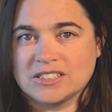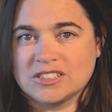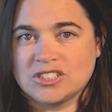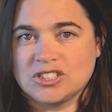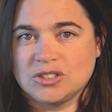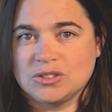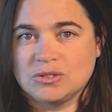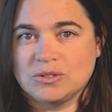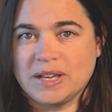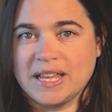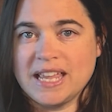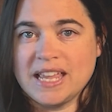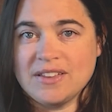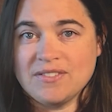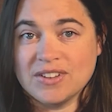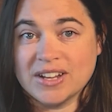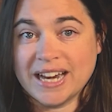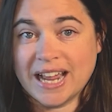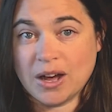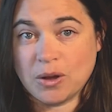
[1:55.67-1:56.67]
to
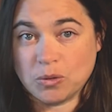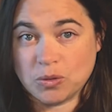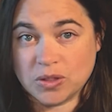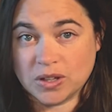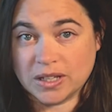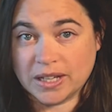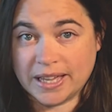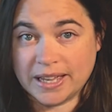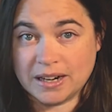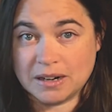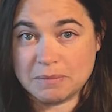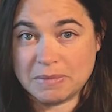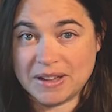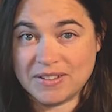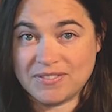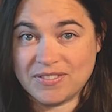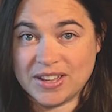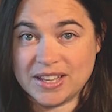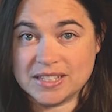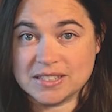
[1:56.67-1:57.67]
even out the light on my
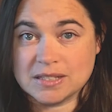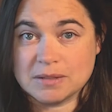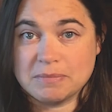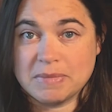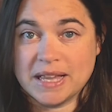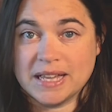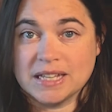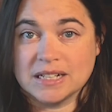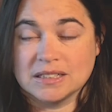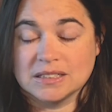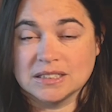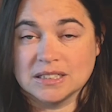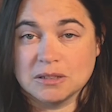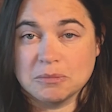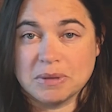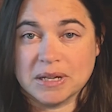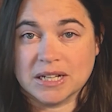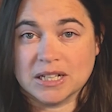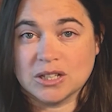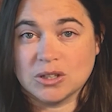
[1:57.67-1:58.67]
face and make it a little
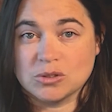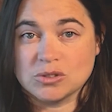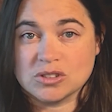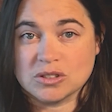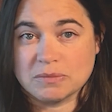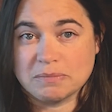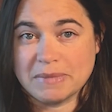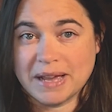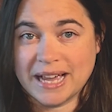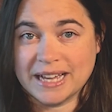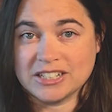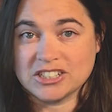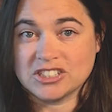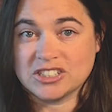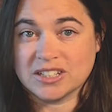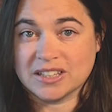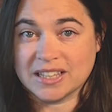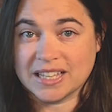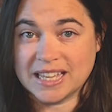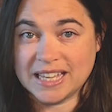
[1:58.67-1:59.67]
bit closer matched
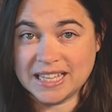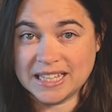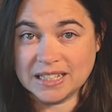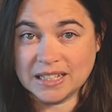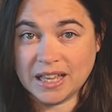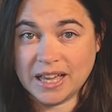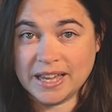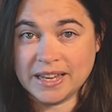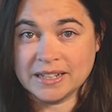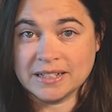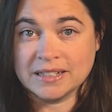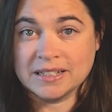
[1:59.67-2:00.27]
to the key light.